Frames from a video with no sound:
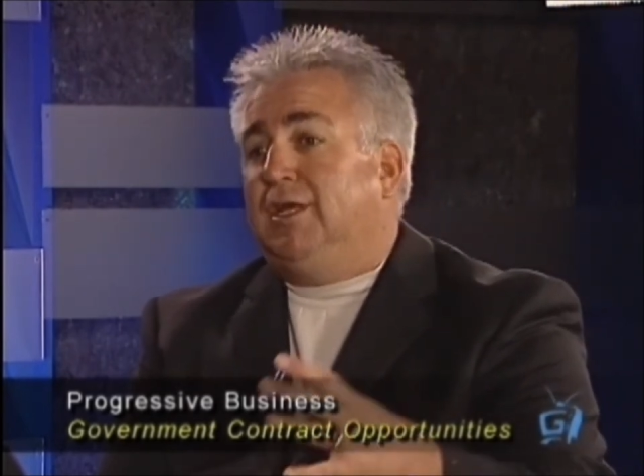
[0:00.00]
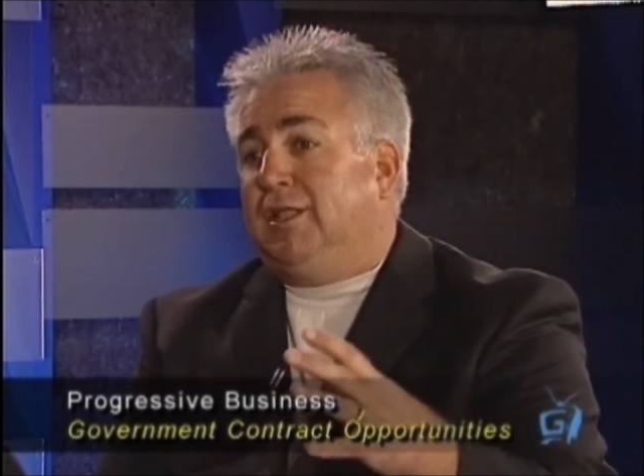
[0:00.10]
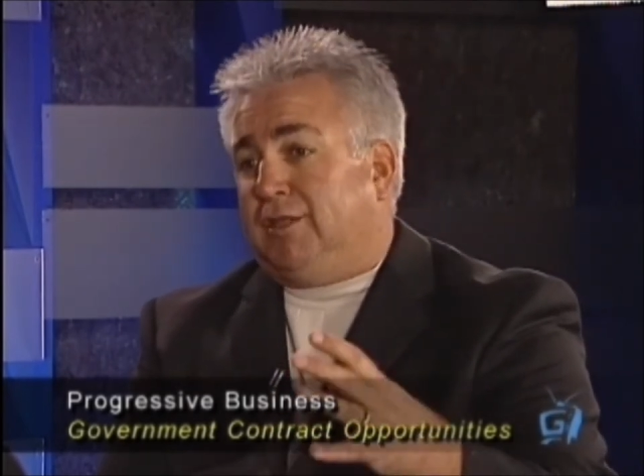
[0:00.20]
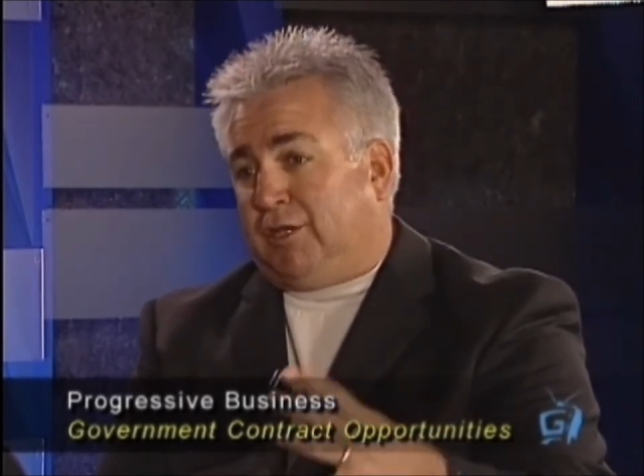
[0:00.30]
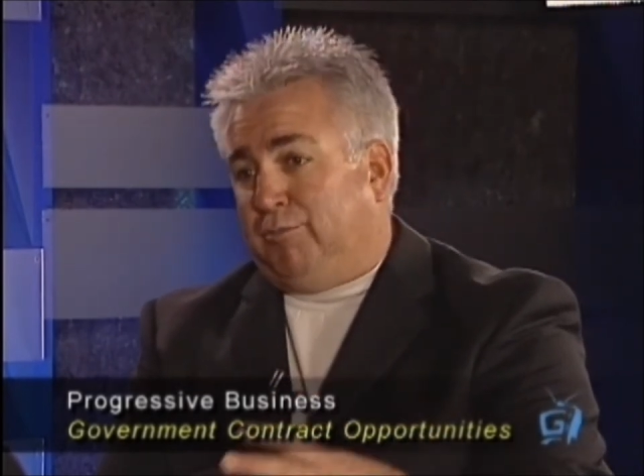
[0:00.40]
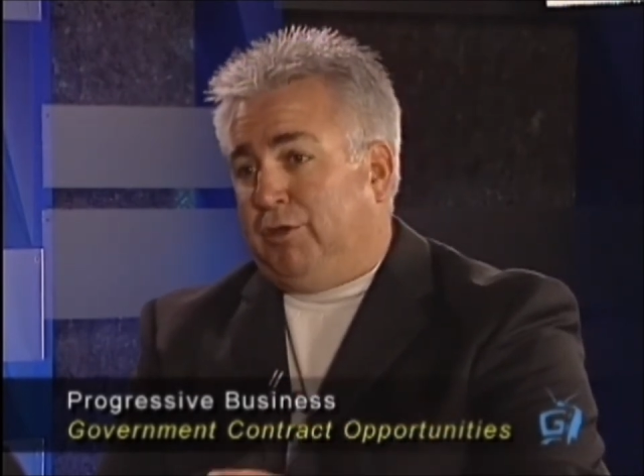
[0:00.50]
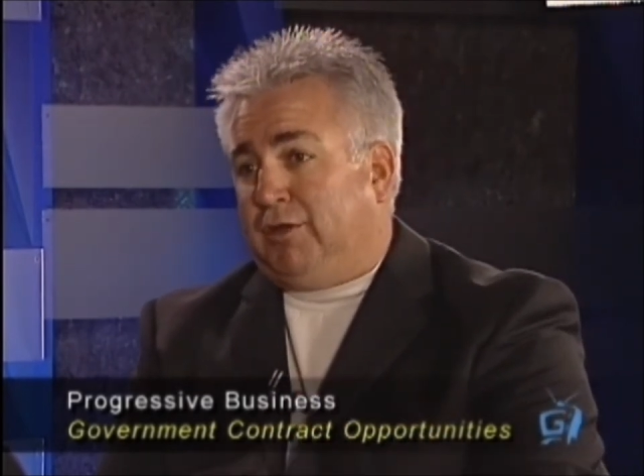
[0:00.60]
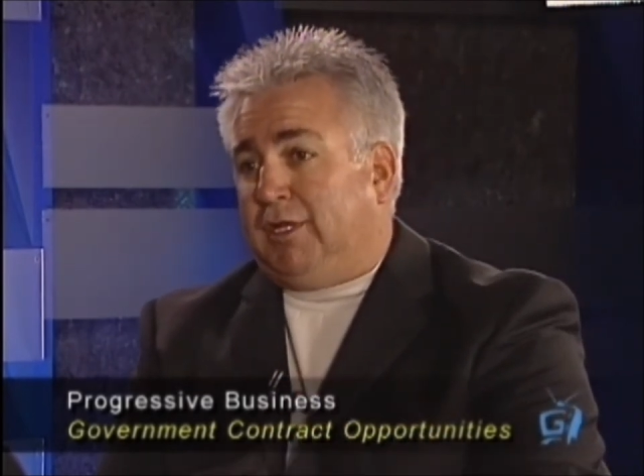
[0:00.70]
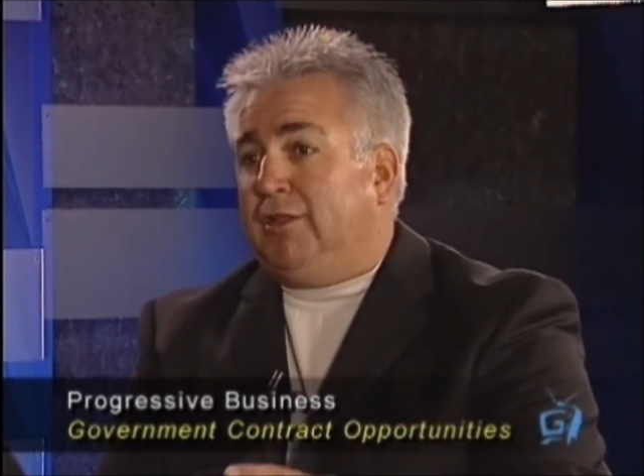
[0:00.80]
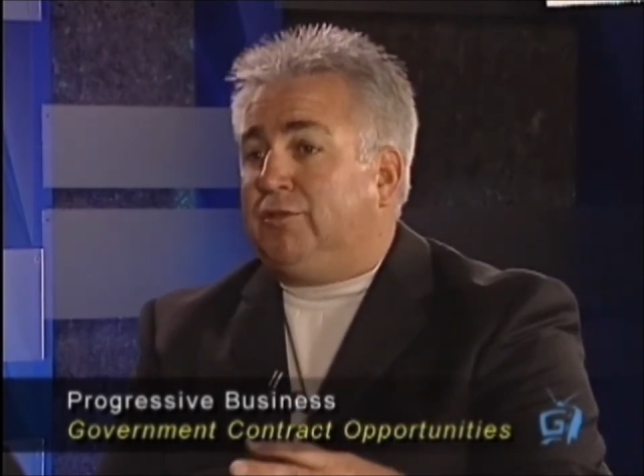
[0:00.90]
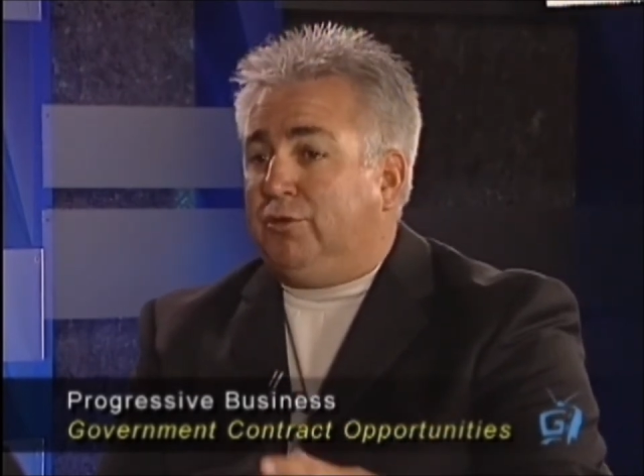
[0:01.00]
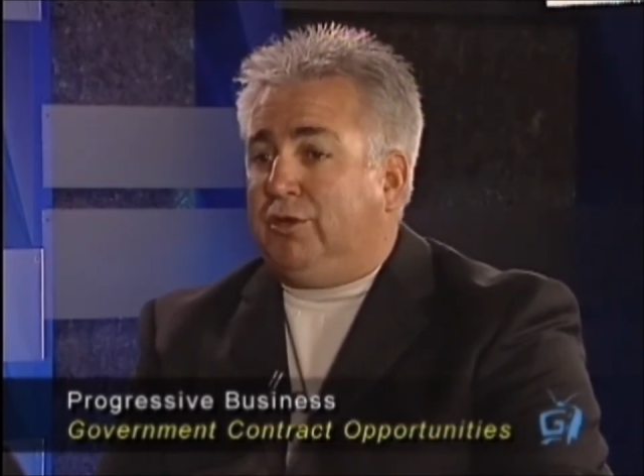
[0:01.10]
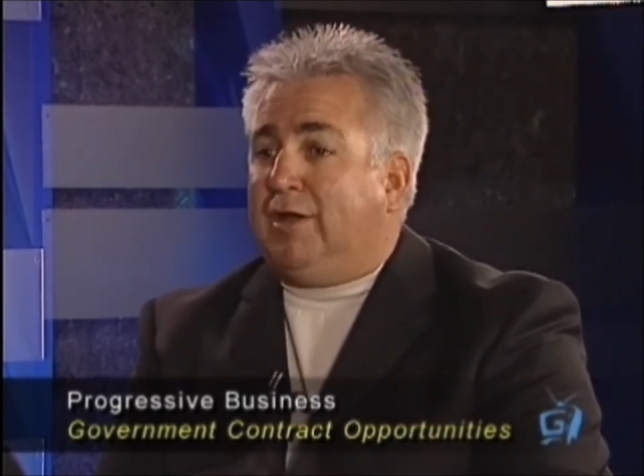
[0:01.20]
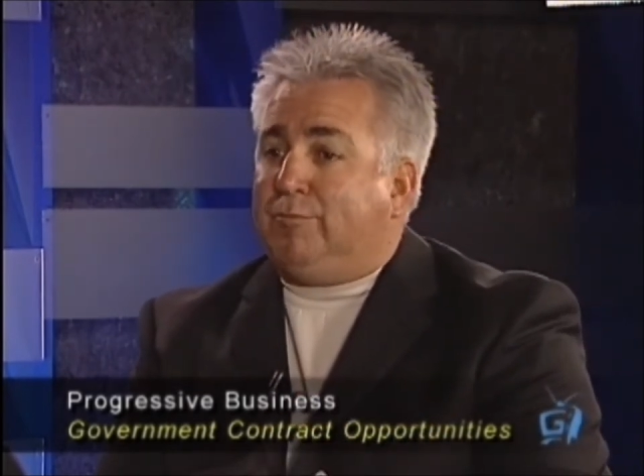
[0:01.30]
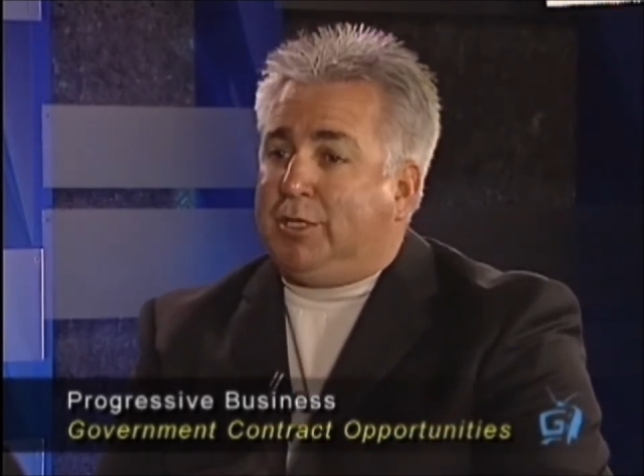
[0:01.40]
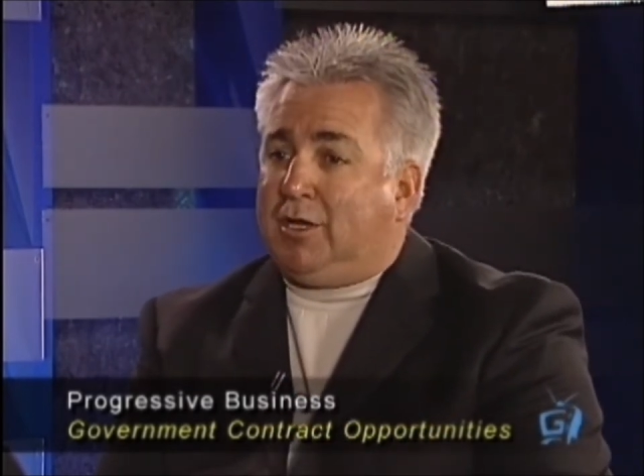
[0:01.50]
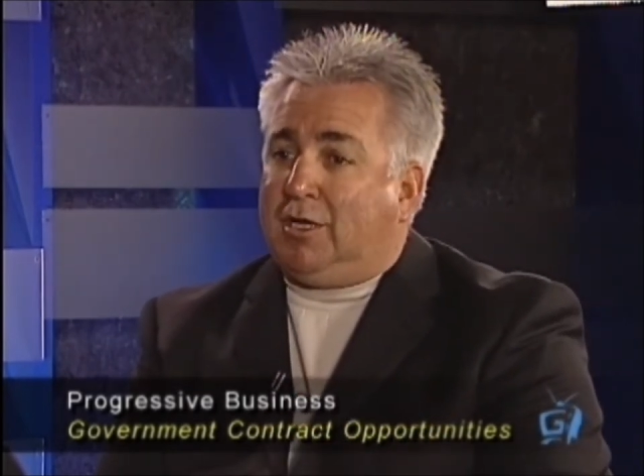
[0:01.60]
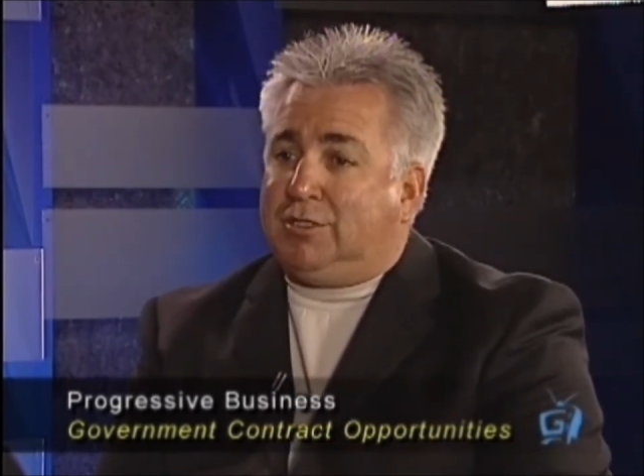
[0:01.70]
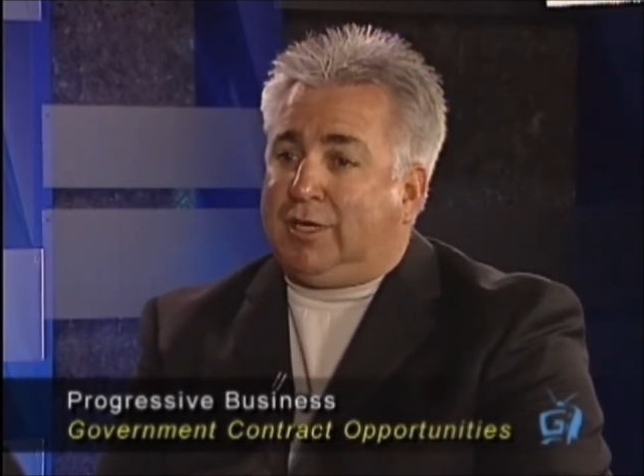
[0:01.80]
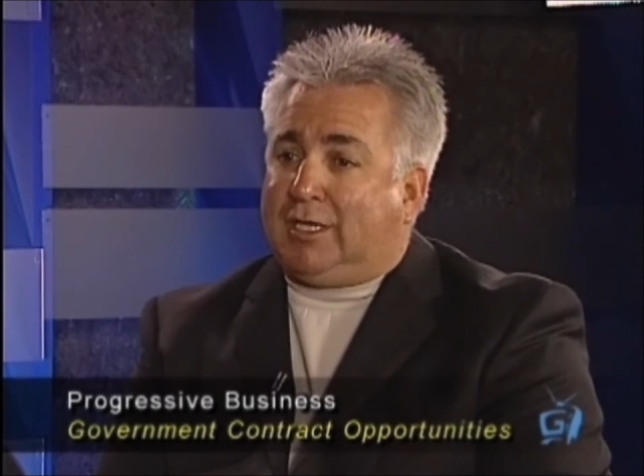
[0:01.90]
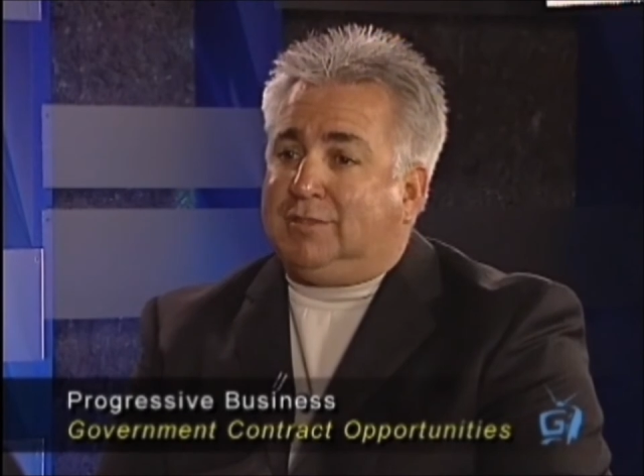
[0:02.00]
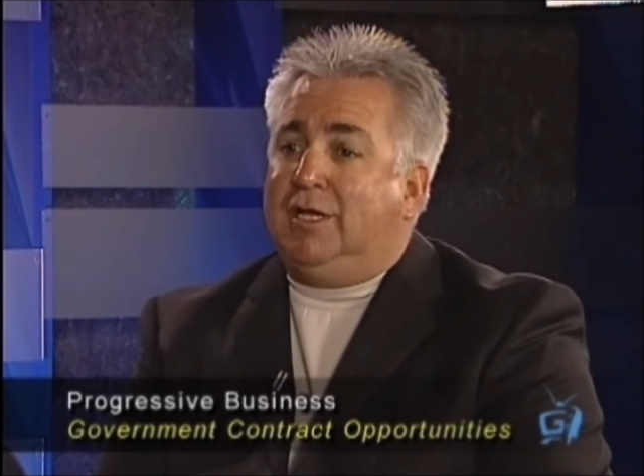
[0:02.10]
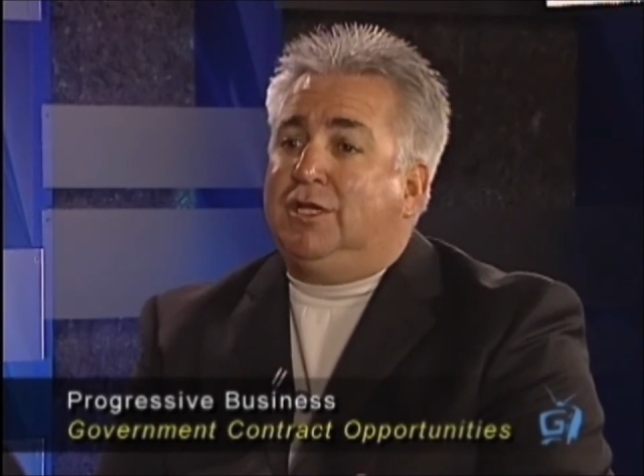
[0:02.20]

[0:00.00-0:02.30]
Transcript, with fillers: the community through government contracts.